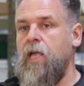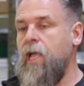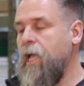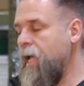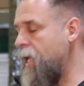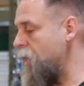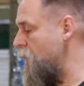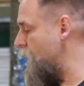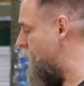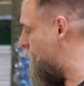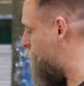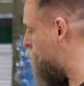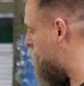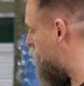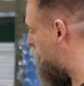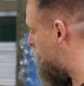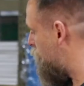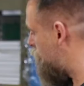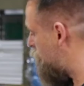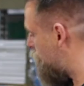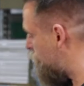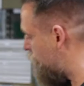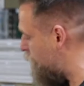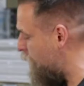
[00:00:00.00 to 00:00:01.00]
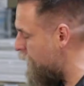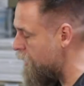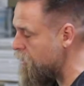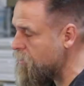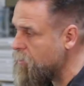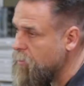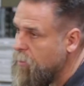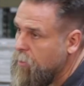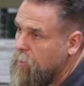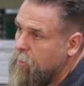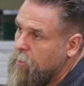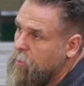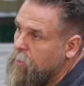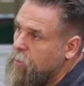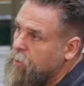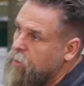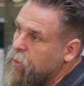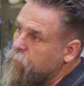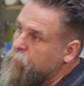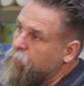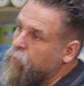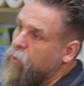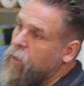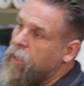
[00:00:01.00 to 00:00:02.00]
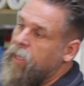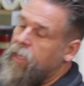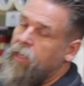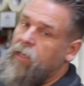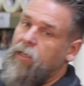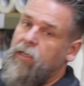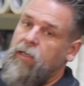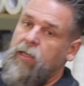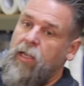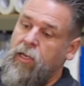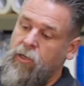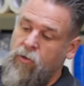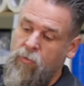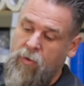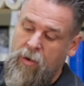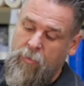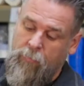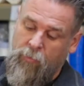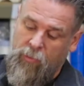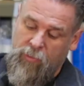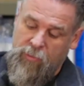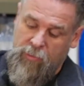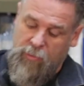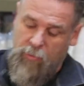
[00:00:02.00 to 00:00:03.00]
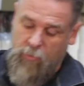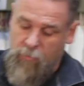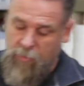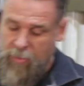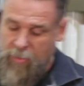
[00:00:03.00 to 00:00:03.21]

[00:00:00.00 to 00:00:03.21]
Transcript: And then what you do is you print it and you're able to still